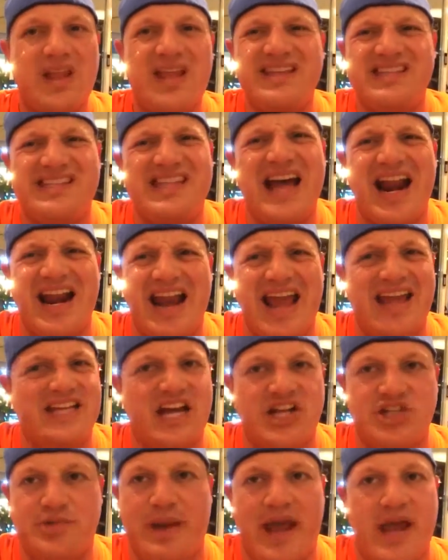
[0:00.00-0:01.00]
This is not an
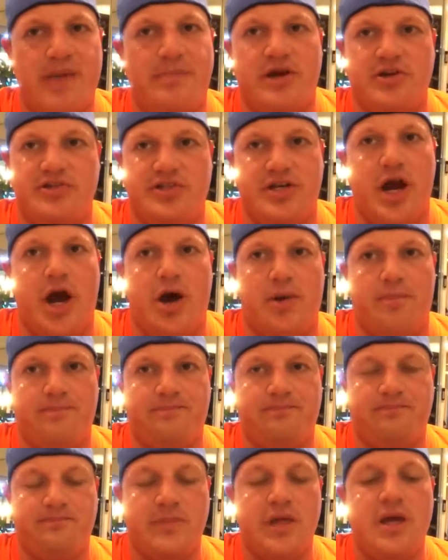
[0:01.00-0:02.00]
anti-Japan post at all.
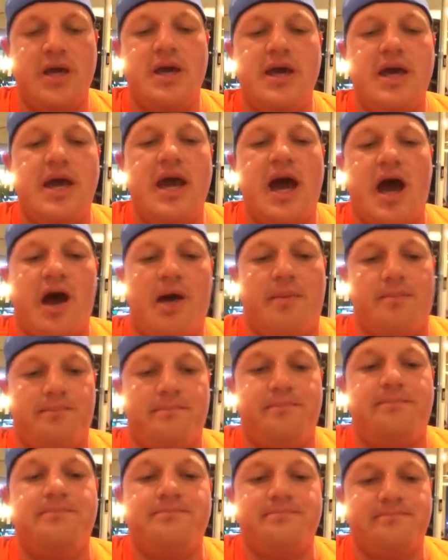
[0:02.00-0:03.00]

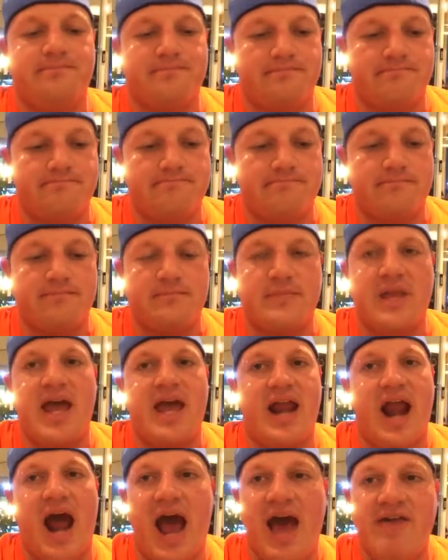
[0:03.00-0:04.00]

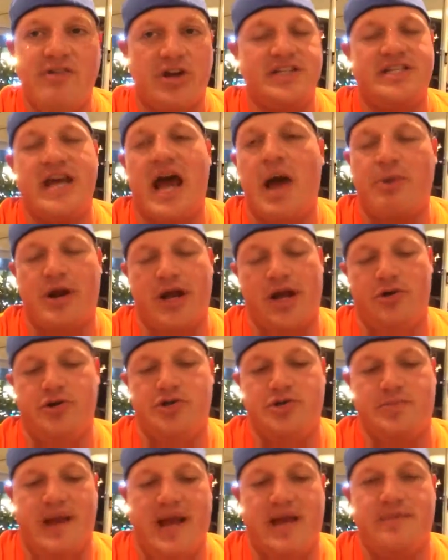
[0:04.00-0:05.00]
And I have a good time when I go
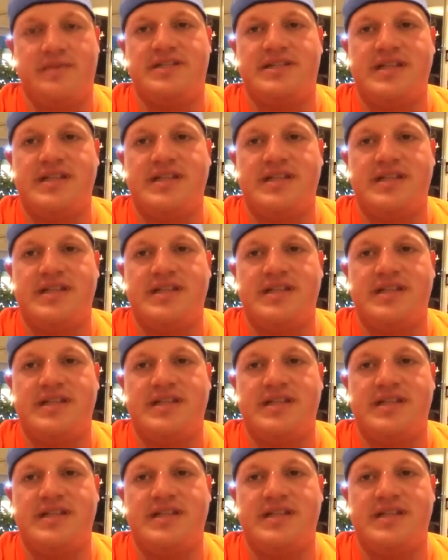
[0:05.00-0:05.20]
to Japan.